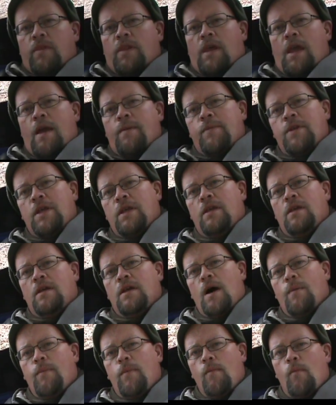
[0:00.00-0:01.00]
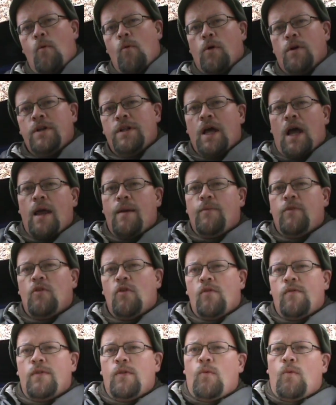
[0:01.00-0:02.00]
Camped a couple more times
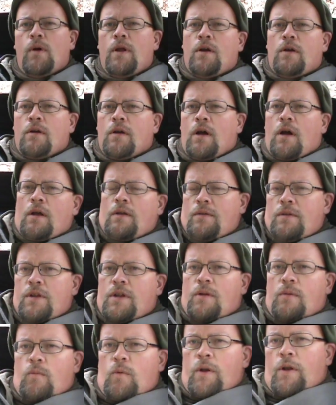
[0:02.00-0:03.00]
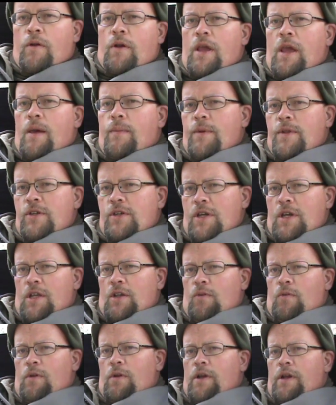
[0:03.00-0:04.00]
over the winter. Did a winter camp in
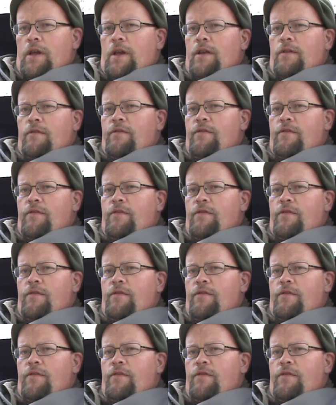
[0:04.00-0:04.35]
January and